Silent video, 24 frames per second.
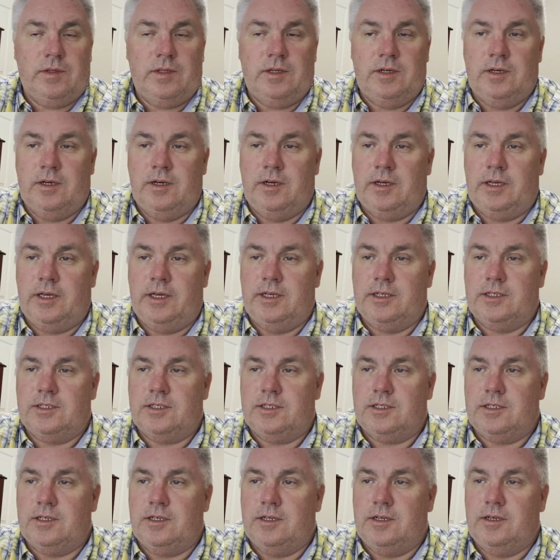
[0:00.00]
uh,
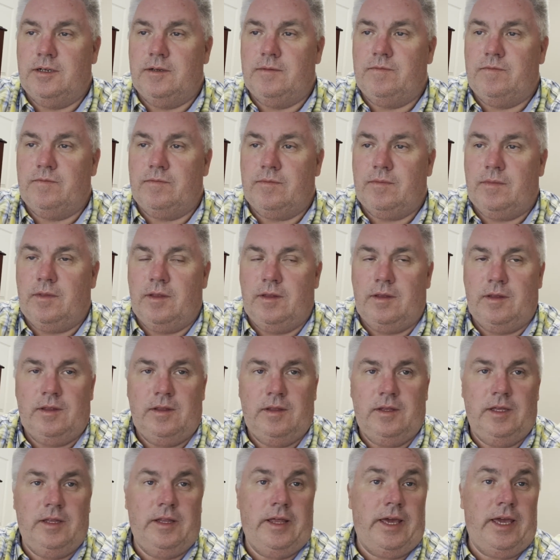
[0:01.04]
gets uh,
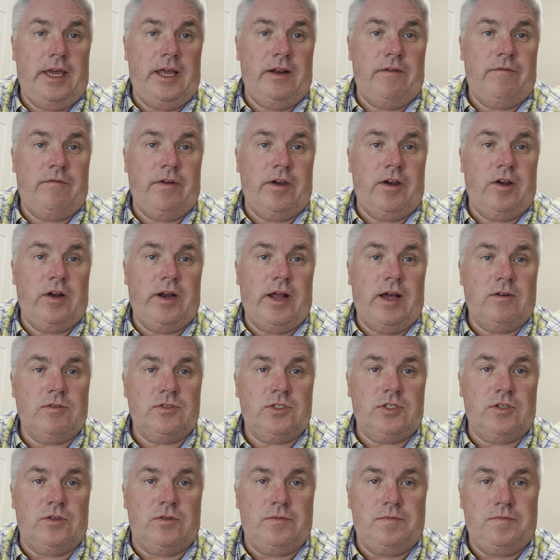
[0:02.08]
that they get it figured out
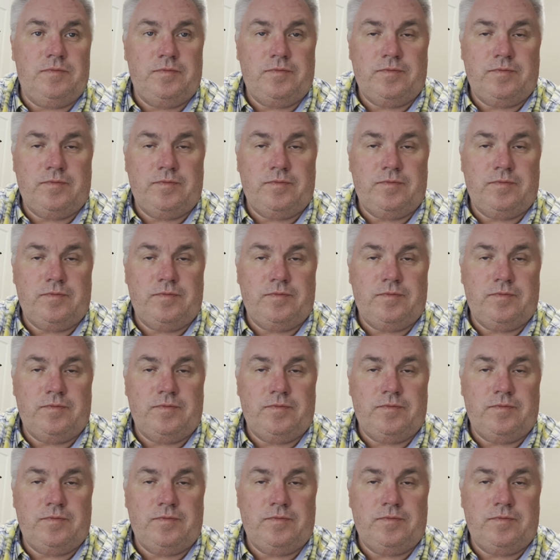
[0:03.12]
soon.